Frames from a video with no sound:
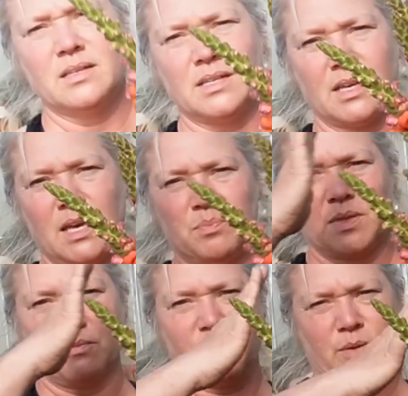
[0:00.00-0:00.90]
to keep
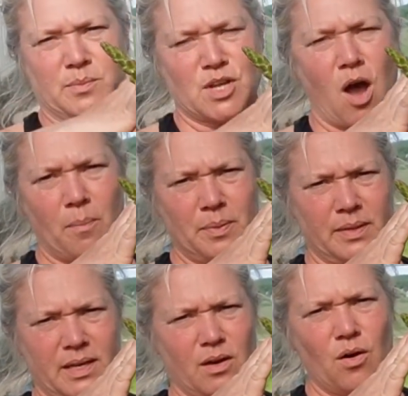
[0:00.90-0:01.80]
them from
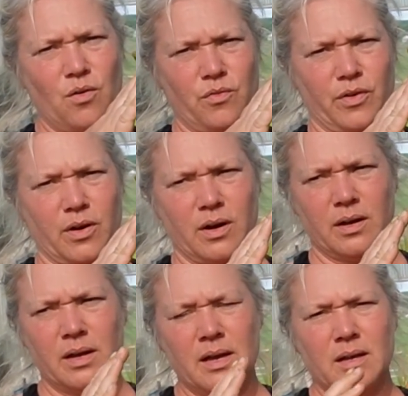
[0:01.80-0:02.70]
toppling over.
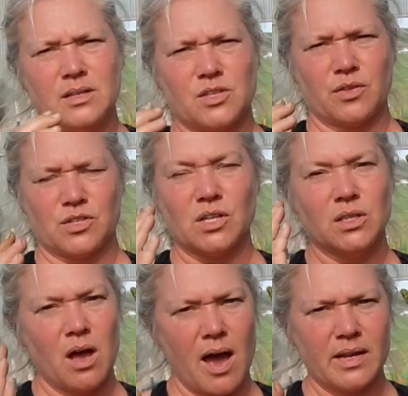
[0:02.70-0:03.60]
So there's a
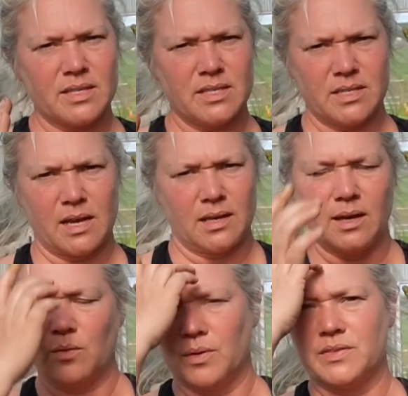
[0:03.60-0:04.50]
lot of
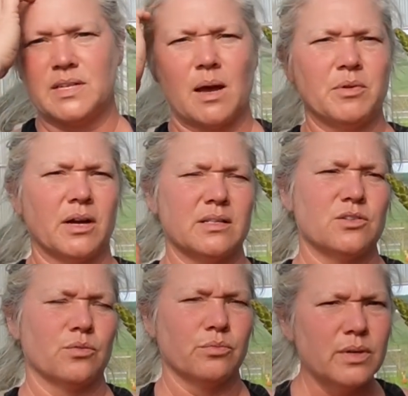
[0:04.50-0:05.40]
staking with snapdragons.
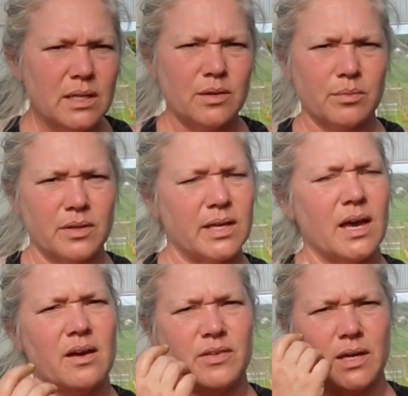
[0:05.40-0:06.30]
They're really, really
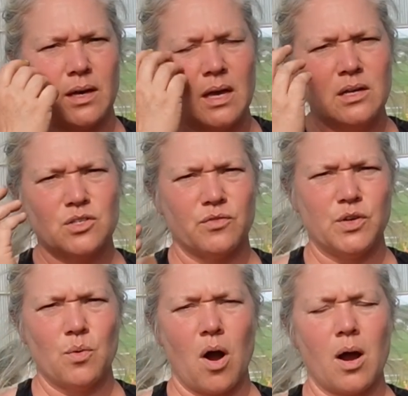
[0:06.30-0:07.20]
heavy. So if
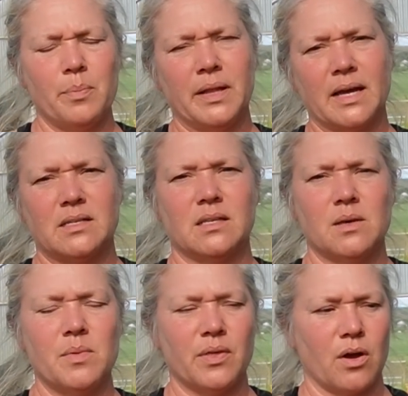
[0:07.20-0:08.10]
you are planting
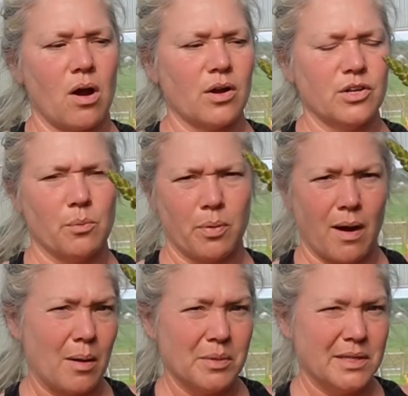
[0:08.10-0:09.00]
them in the garden, you'll
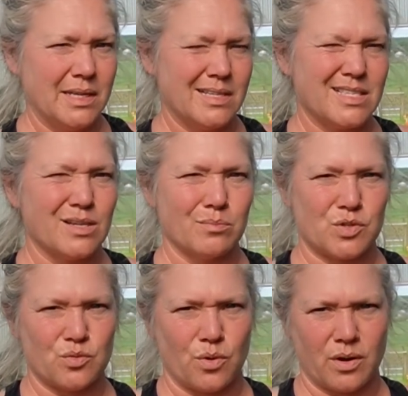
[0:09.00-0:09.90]
probably need some
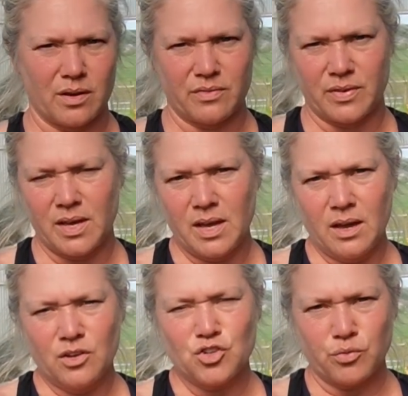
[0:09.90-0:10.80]
sort of
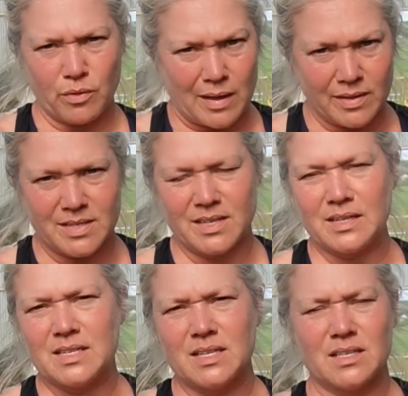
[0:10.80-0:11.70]

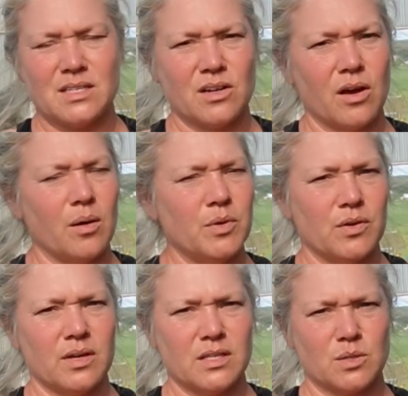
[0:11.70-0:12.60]
trellising system. You
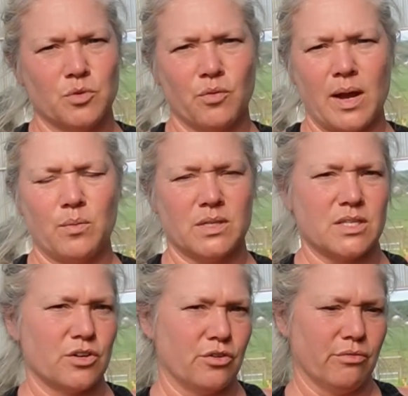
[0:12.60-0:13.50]
can get some great ones
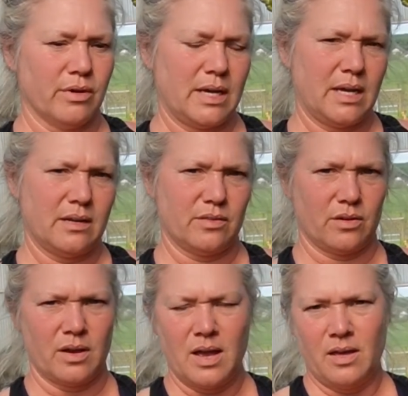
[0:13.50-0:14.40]
that are green
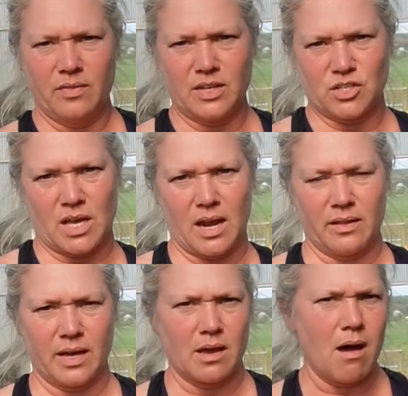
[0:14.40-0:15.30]
and they just kind of like